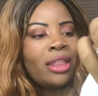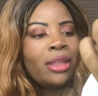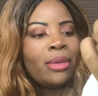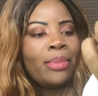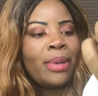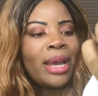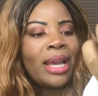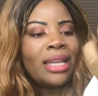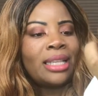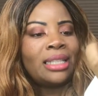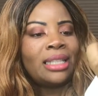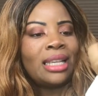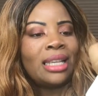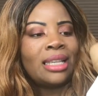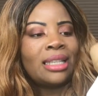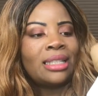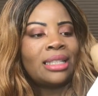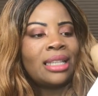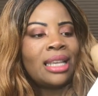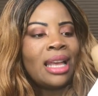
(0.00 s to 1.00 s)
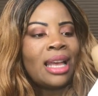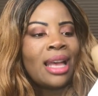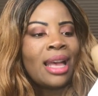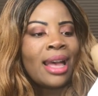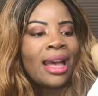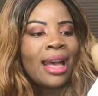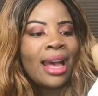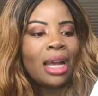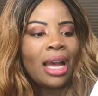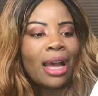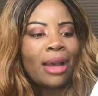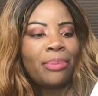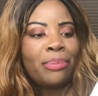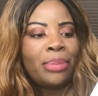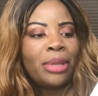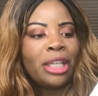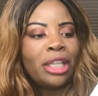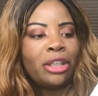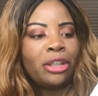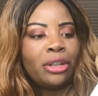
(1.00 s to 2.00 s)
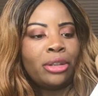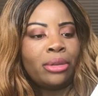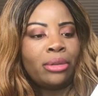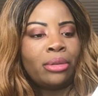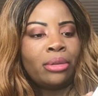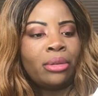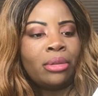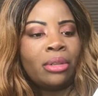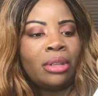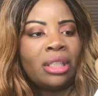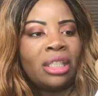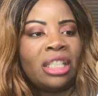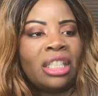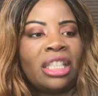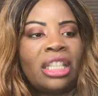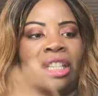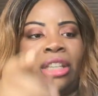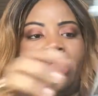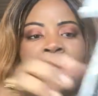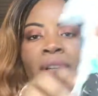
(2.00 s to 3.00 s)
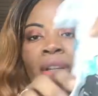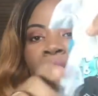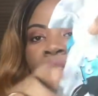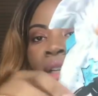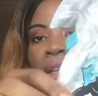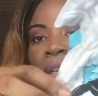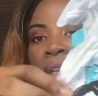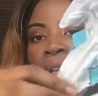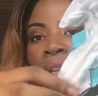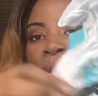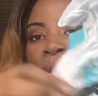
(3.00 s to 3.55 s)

The bag says, Happy You Year.